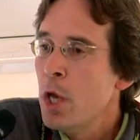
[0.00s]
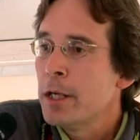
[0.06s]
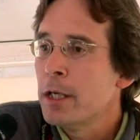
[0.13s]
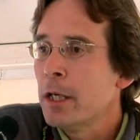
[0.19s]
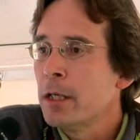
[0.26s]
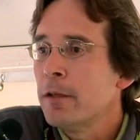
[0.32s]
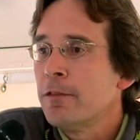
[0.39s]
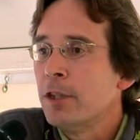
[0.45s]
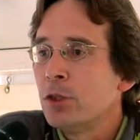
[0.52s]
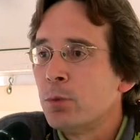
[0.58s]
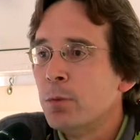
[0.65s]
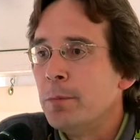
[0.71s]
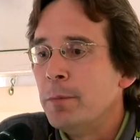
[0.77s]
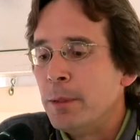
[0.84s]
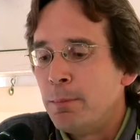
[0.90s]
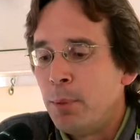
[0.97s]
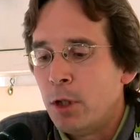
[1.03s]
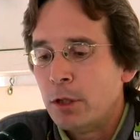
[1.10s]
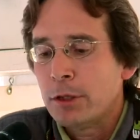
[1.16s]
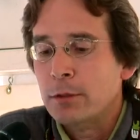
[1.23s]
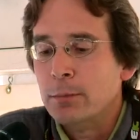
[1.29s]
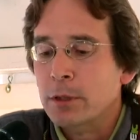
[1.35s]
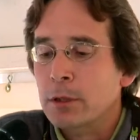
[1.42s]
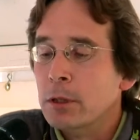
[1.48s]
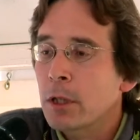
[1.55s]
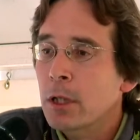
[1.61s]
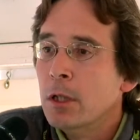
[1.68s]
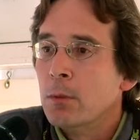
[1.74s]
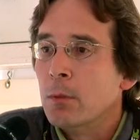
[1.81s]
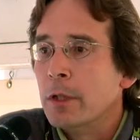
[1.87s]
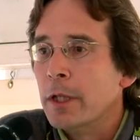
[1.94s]
None of this would be possible
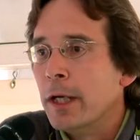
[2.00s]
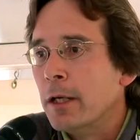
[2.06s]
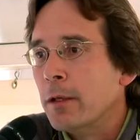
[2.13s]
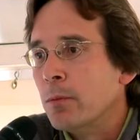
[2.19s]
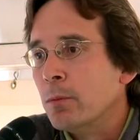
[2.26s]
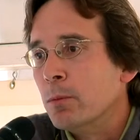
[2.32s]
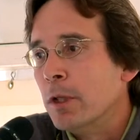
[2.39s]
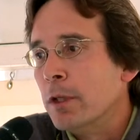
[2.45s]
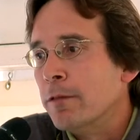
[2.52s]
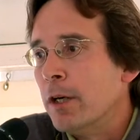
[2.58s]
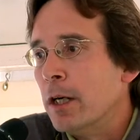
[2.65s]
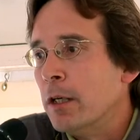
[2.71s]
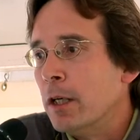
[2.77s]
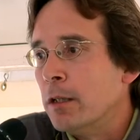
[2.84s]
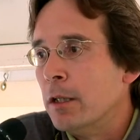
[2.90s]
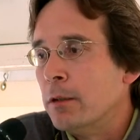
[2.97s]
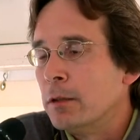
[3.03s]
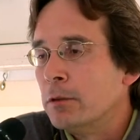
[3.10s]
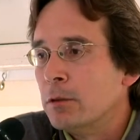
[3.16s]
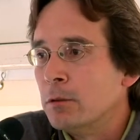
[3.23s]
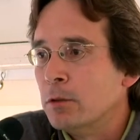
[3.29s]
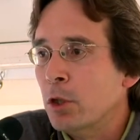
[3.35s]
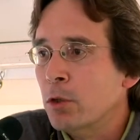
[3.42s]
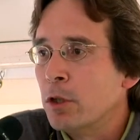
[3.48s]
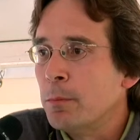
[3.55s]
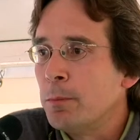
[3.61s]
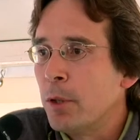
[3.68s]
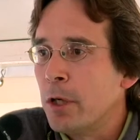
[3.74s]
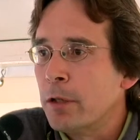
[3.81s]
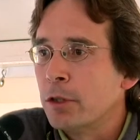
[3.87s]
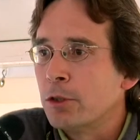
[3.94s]
without one of our local
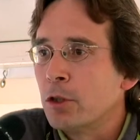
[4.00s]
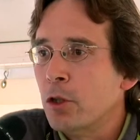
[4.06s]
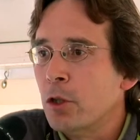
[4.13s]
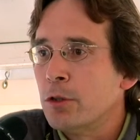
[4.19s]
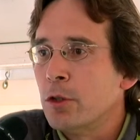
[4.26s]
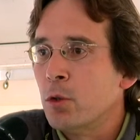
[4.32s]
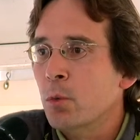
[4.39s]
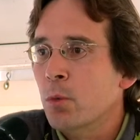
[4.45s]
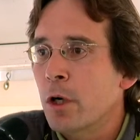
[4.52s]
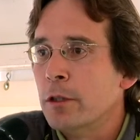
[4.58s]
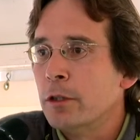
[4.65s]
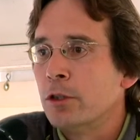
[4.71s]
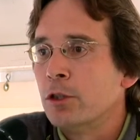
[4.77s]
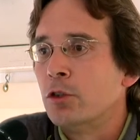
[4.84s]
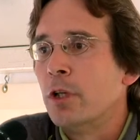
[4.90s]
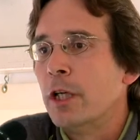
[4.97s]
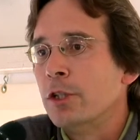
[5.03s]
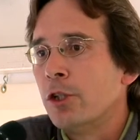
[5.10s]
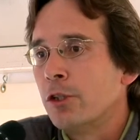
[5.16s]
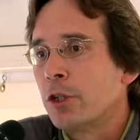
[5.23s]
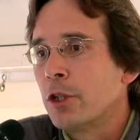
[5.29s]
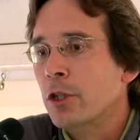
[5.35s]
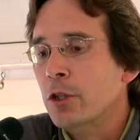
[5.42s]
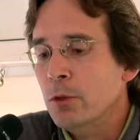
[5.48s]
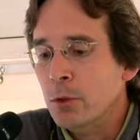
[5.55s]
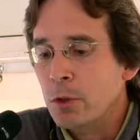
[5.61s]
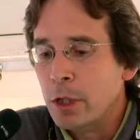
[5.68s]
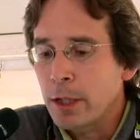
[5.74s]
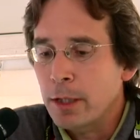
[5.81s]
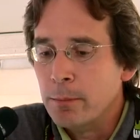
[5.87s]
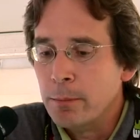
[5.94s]
partners called the Gowanus Dredgers Canoe
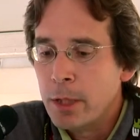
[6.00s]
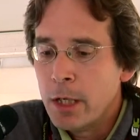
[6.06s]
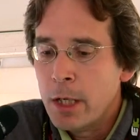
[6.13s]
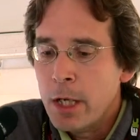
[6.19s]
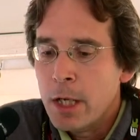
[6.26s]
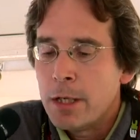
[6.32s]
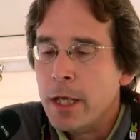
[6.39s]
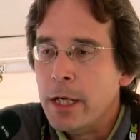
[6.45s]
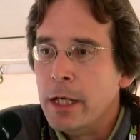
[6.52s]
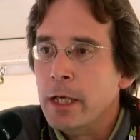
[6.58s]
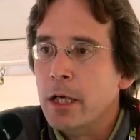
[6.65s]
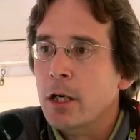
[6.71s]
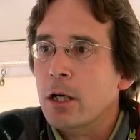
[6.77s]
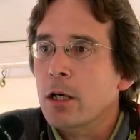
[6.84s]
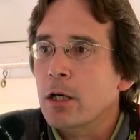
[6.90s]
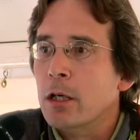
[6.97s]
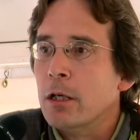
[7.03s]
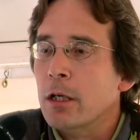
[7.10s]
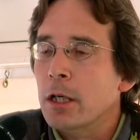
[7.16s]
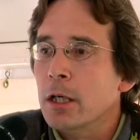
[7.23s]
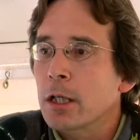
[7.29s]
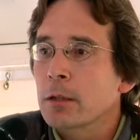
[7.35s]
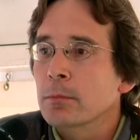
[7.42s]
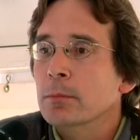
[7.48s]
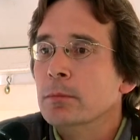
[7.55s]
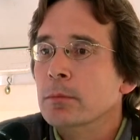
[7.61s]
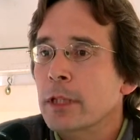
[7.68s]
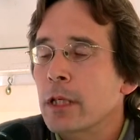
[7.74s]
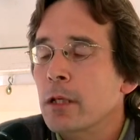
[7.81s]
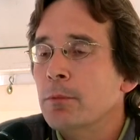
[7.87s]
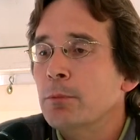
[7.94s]
Club. They are,
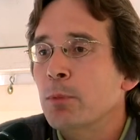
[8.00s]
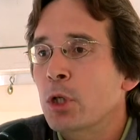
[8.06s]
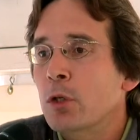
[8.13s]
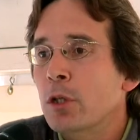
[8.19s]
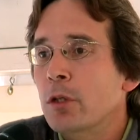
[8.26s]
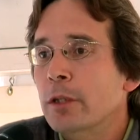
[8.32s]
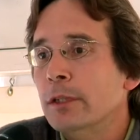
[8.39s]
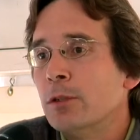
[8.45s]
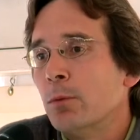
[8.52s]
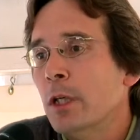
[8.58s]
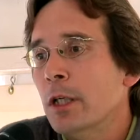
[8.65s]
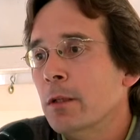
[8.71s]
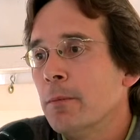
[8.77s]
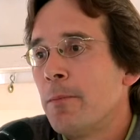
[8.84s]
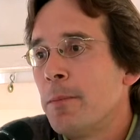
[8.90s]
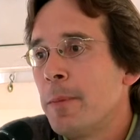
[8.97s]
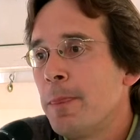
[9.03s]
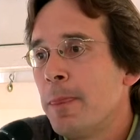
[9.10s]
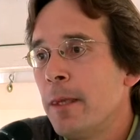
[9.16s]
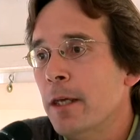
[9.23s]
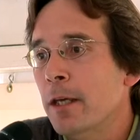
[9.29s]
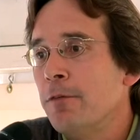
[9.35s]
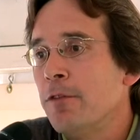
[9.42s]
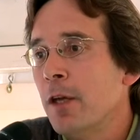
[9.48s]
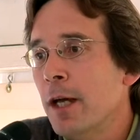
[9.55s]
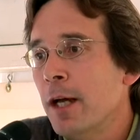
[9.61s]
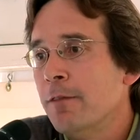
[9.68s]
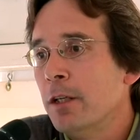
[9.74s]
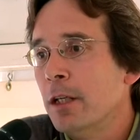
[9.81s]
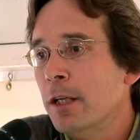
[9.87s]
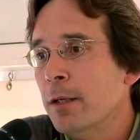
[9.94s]
their motto is, well, if you
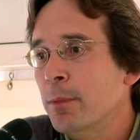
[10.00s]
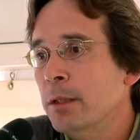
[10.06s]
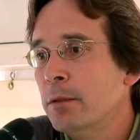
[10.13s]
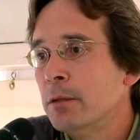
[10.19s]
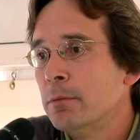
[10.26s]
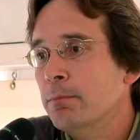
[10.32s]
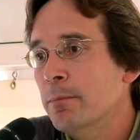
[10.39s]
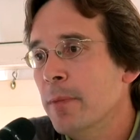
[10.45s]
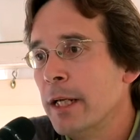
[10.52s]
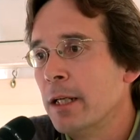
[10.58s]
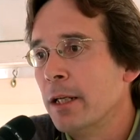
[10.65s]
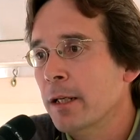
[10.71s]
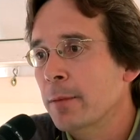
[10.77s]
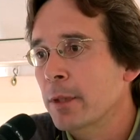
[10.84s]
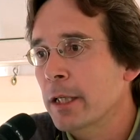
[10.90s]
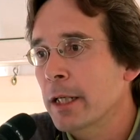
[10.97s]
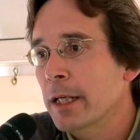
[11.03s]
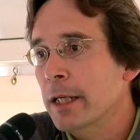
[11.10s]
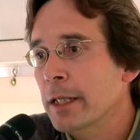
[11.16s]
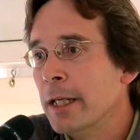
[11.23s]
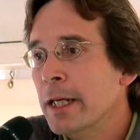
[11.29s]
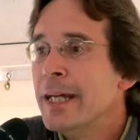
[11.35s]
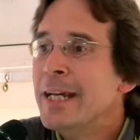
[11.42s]
have a lemon, make lemonade.